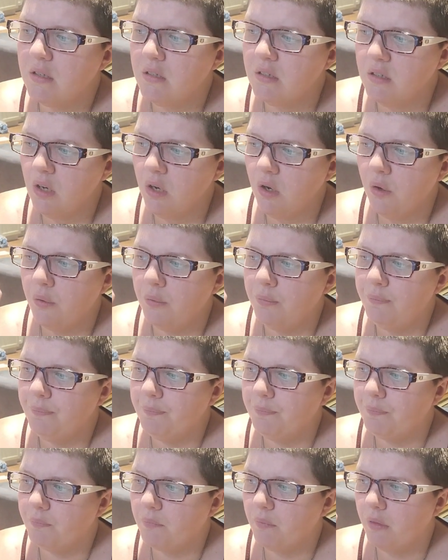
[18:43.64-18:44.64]
So
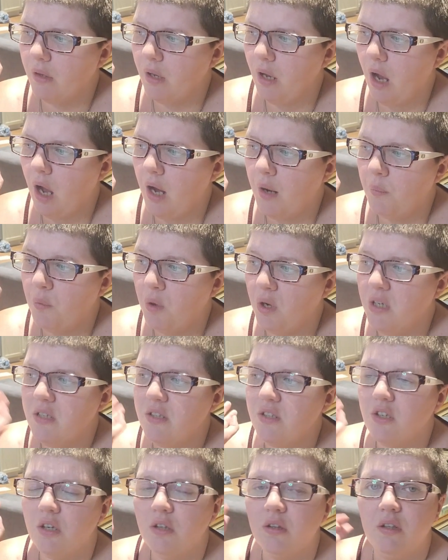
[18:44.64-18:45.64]
I want to
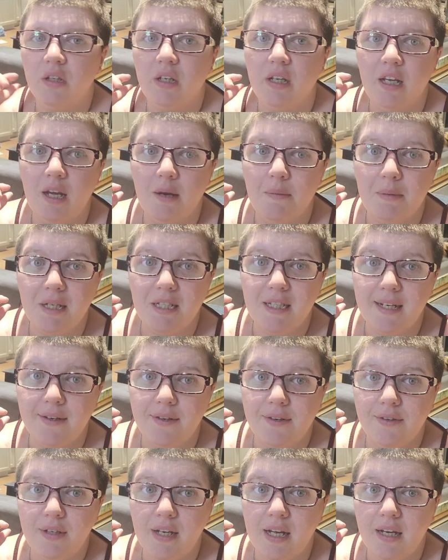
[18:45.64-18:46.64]
start looking at my
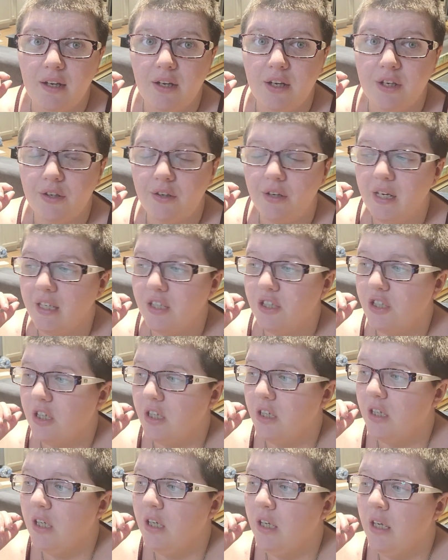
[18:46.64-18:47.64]
tarot deck
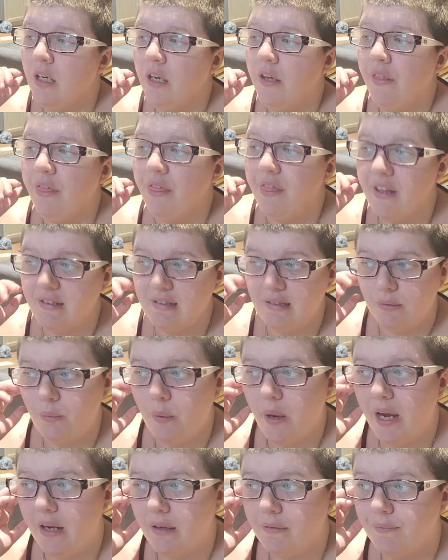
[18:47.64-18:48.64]
curation this
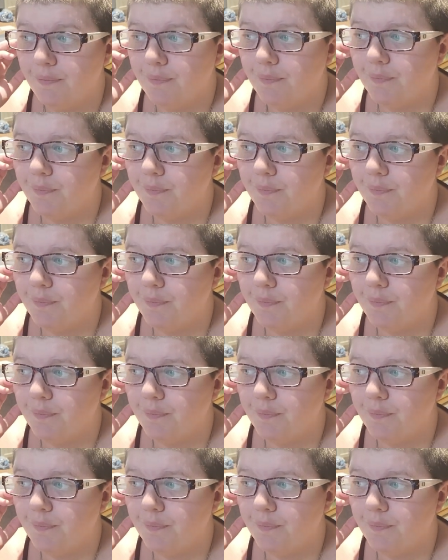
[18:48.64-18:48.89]
way.